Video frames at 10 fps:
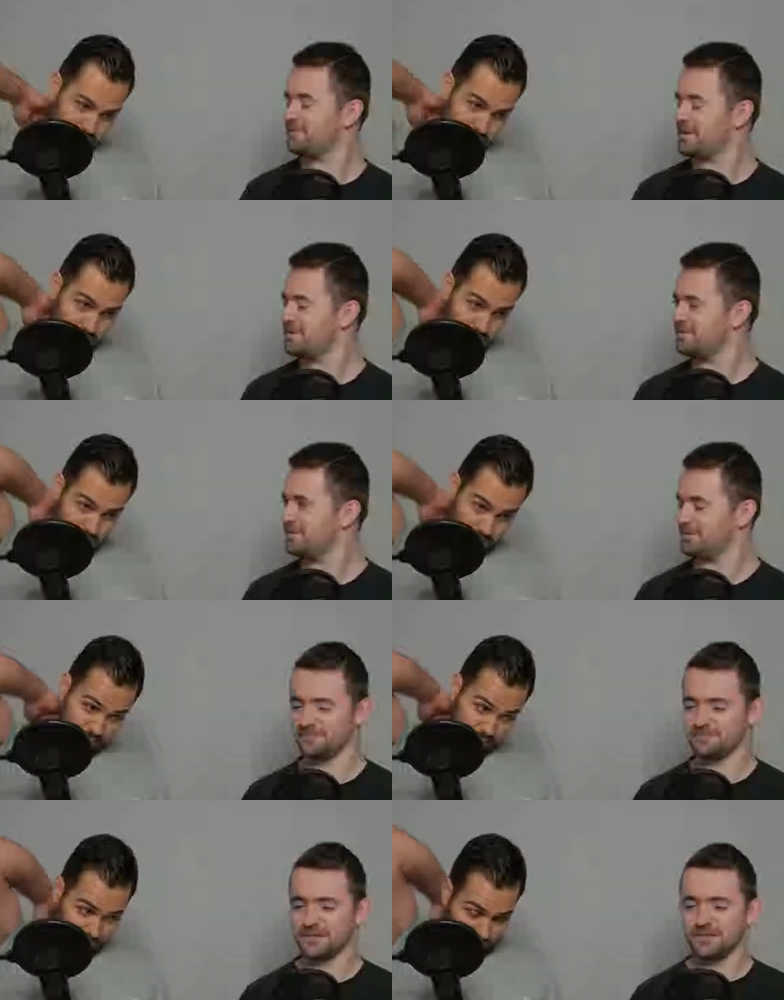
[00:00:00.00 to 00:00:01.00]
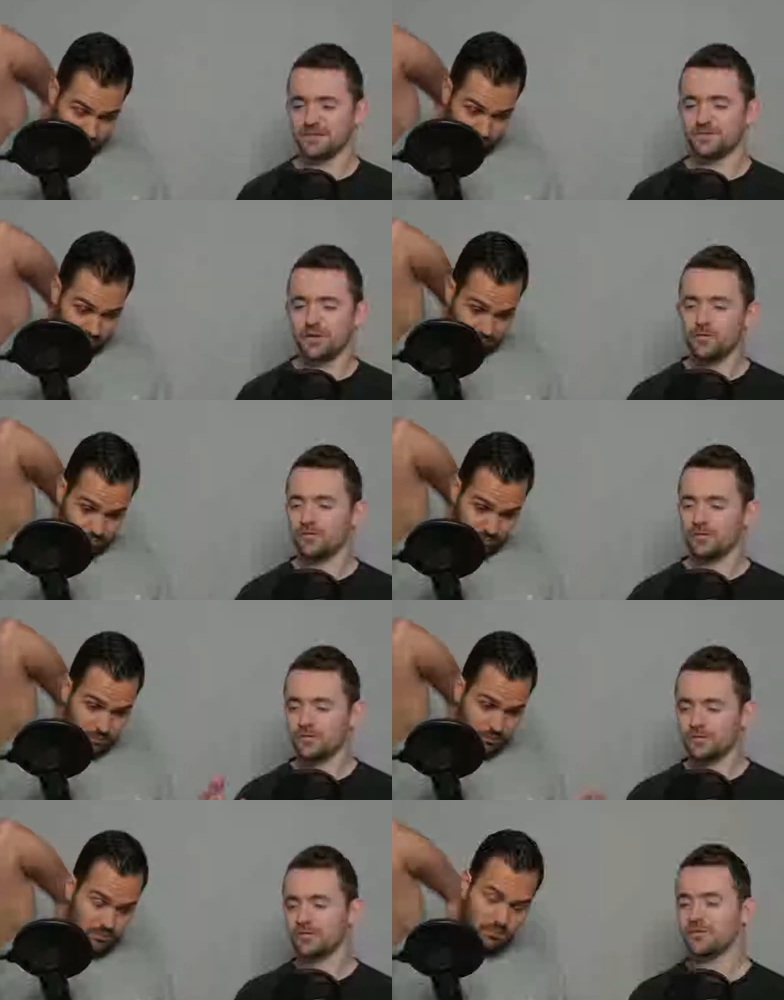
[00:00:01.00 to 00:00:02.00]
Speaker 1: I think yeah. so. So
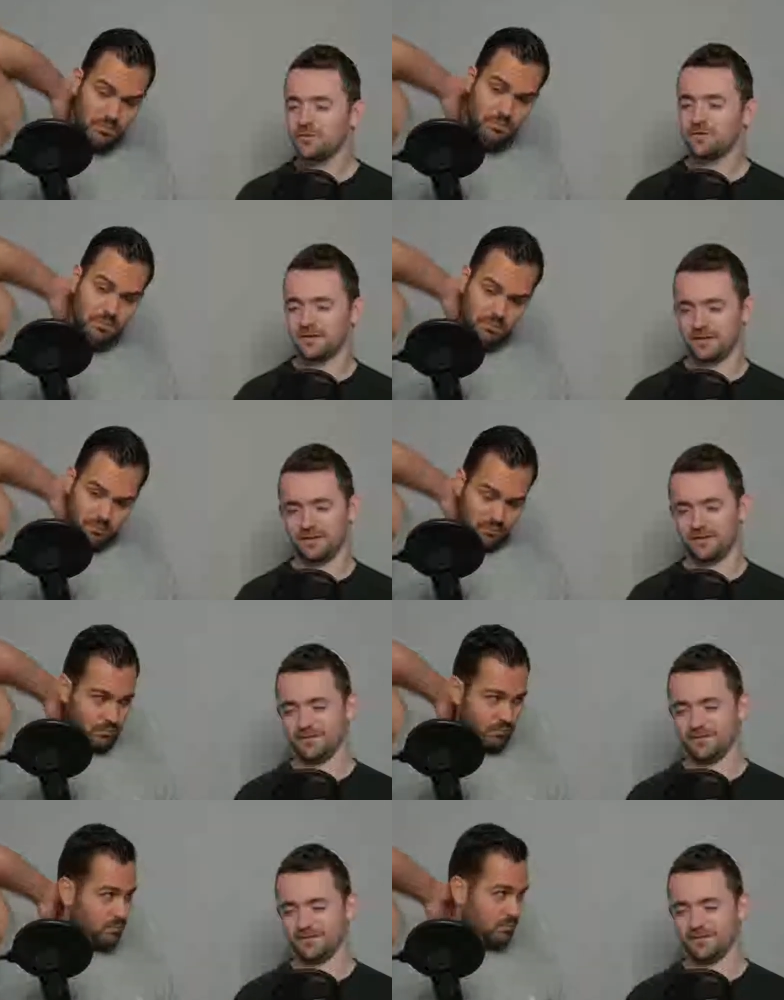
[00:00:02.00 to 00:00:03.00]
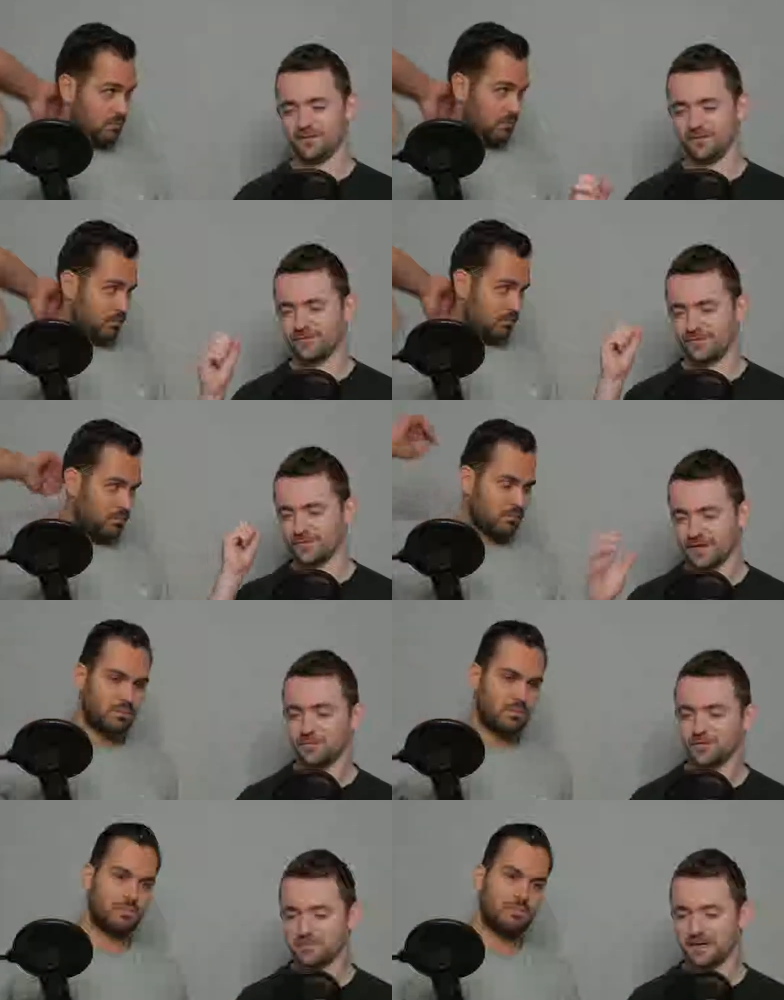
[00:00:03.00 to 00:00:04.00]
there's there's a note on here that has just
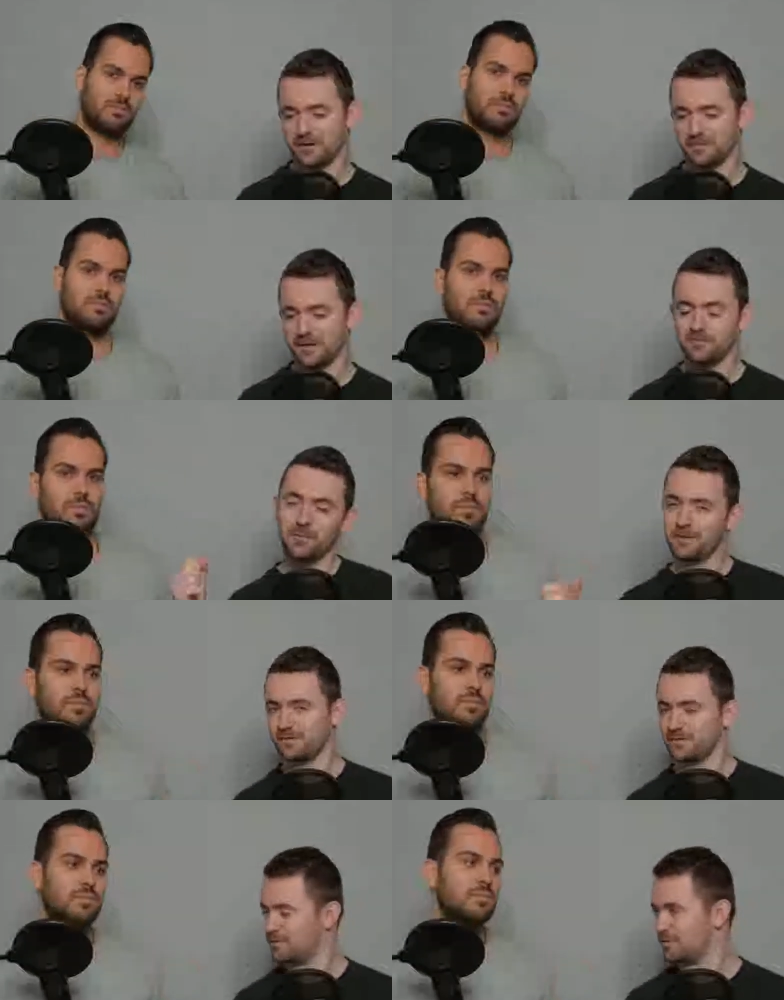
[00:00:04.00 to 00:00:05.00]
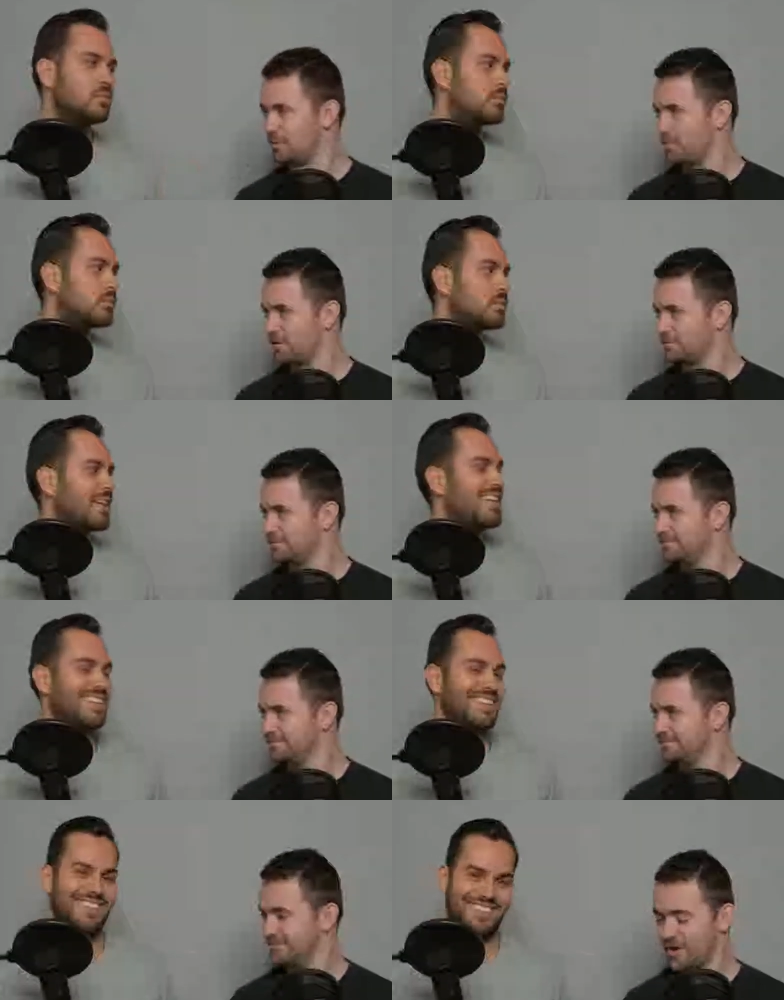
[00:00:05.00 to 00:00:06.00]
keeps jumping out at me. It might be because it's the top one.
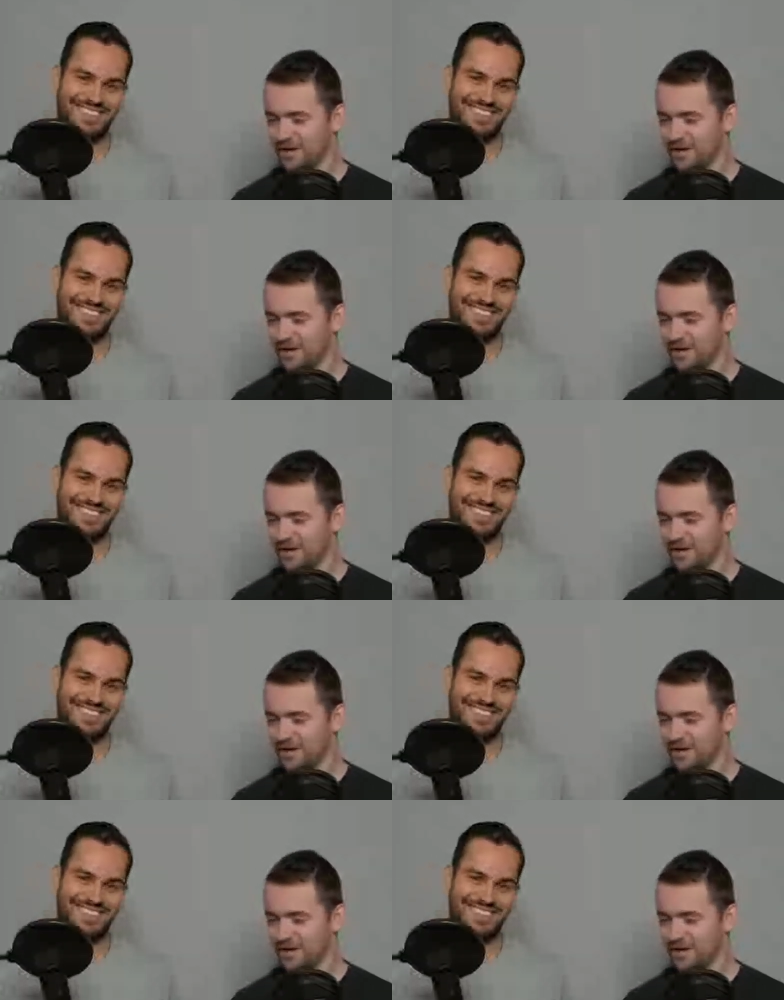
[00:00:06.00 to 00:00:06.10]
Right?